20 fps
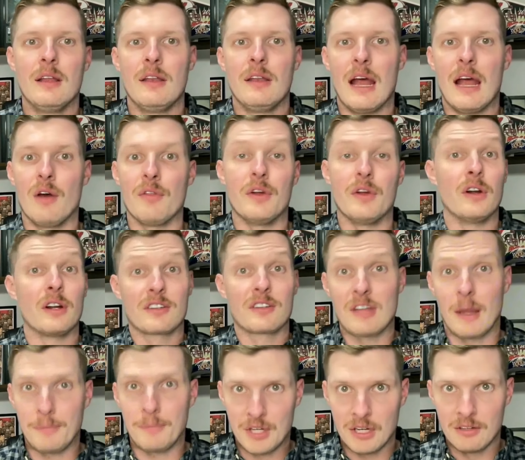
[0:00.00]
Now, there are
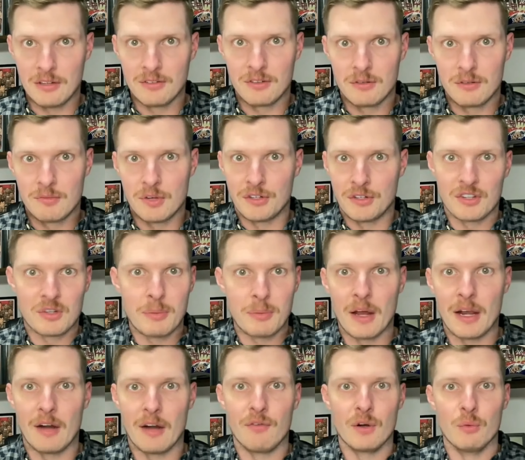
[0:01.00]
exceptions to just
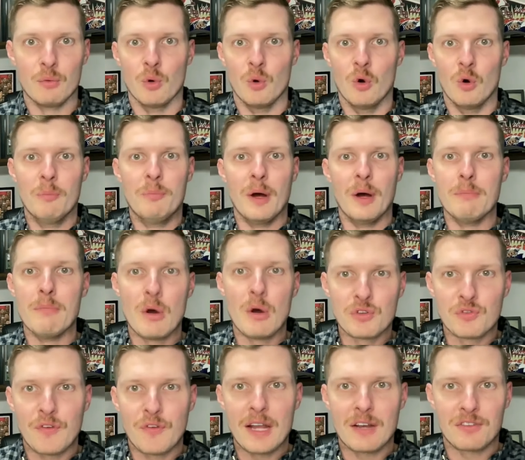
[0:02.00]
about every rule, but
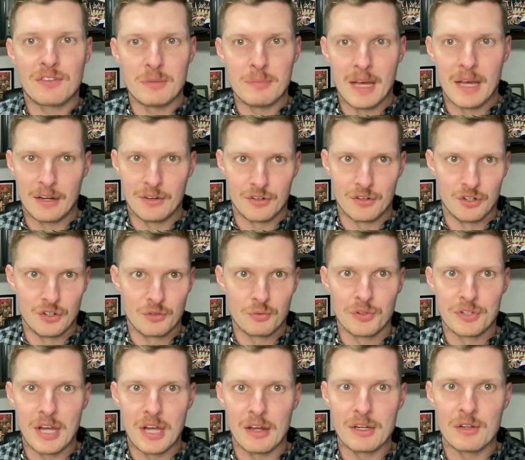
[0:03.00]
most fantasy managers will
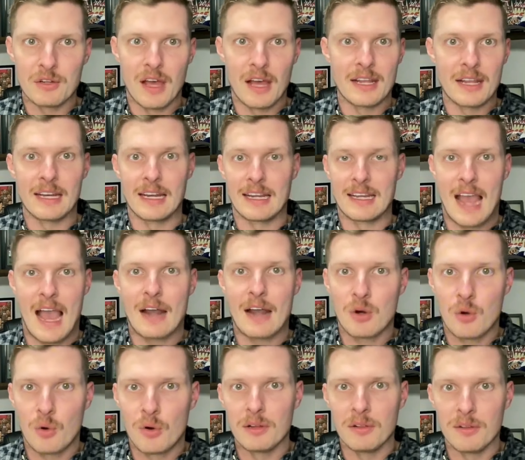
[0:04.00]
tell you that in a
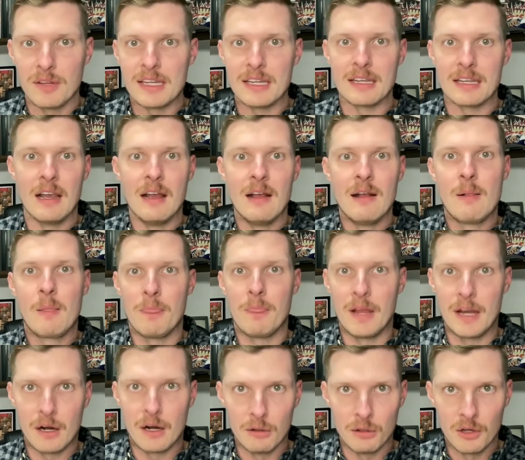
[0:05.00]
category league,
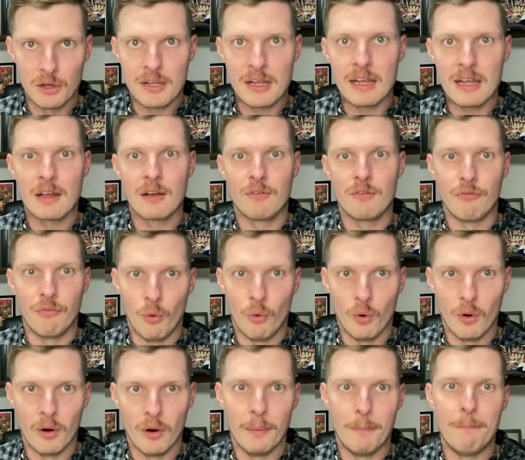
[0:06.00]
they are looking
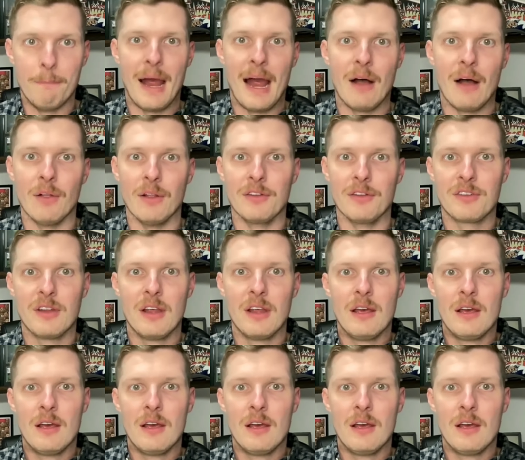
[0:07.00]
for balance.